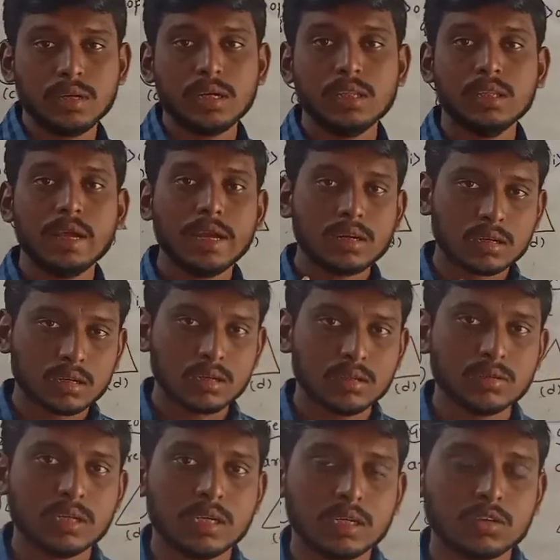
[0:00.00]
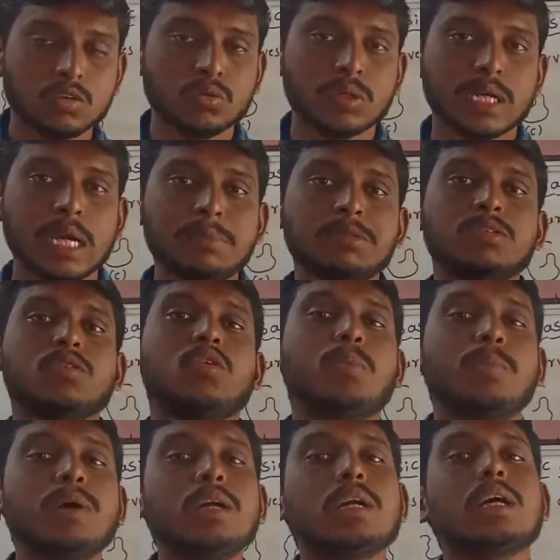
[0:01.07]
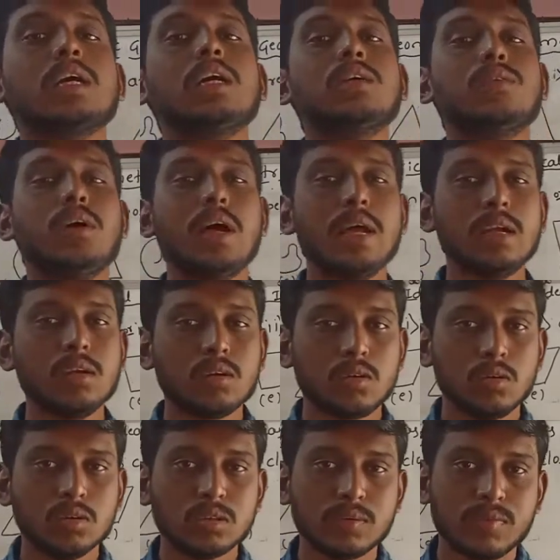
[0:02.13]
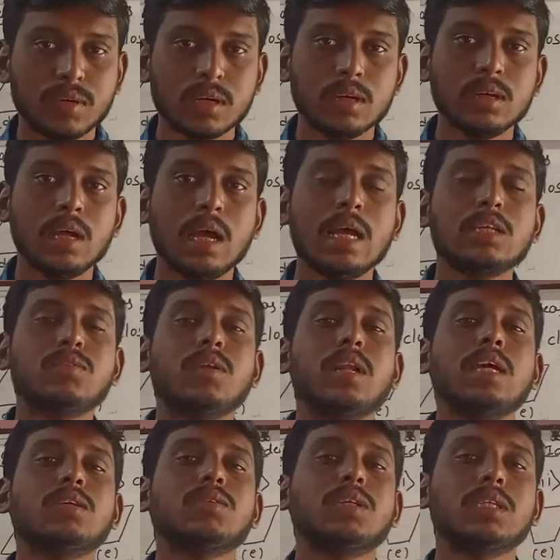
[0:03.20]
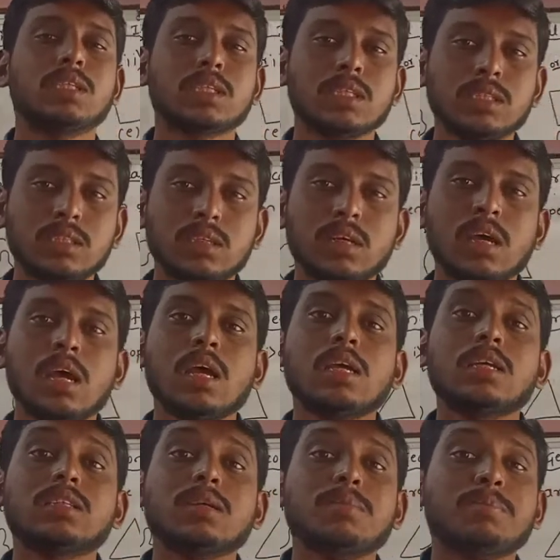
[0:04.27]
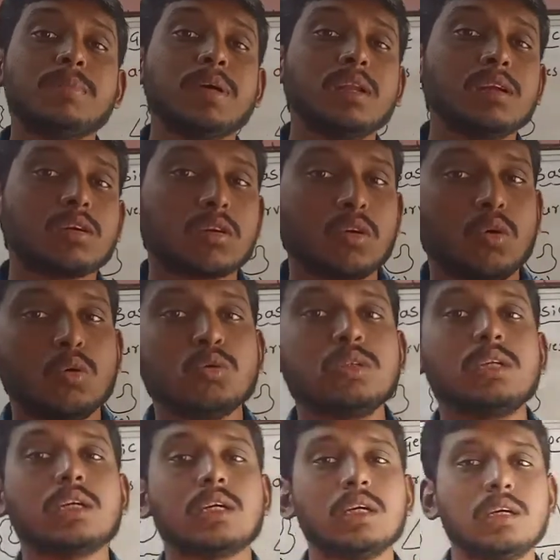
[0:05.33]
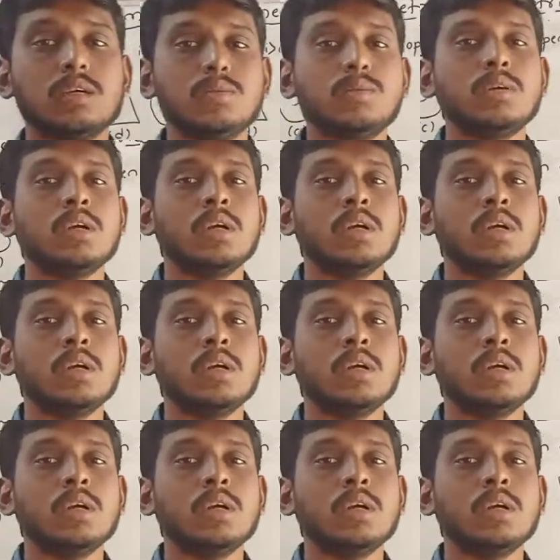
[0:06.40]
In that curve there are two types, open curve and closed figure, as well as we discussed simple closed curve.